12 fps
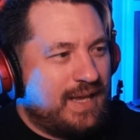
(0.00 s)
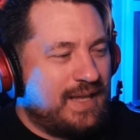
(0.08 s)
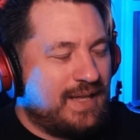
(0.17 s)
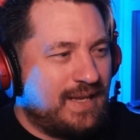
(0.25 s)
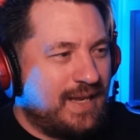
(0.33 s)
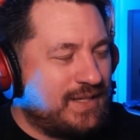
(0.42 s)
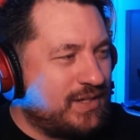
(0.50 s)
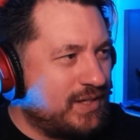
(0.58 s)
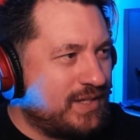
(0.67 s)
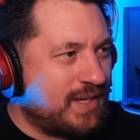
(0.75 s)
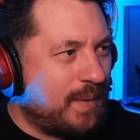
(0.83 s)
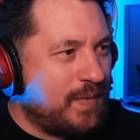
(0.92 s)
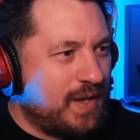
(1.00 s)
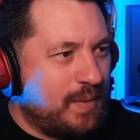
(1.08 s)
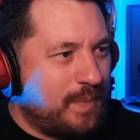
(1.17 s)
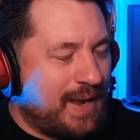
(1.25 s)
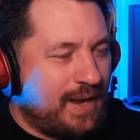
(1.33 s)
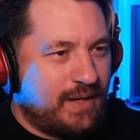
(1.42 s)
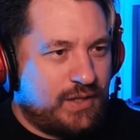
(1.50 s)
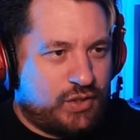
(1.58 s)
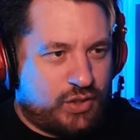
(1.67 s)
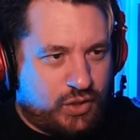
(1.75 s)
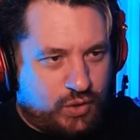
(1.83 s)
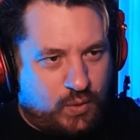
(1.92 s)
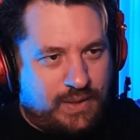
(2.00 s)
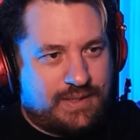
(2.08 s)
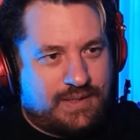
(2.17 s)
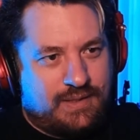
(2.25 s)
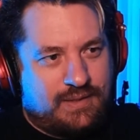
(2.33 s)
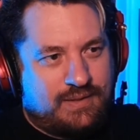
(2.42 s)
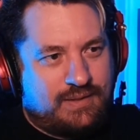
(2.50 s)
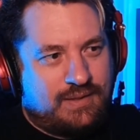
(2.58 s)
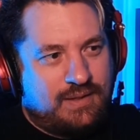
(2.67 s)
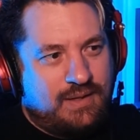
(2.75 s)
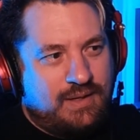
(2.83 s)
It's just something about his choices,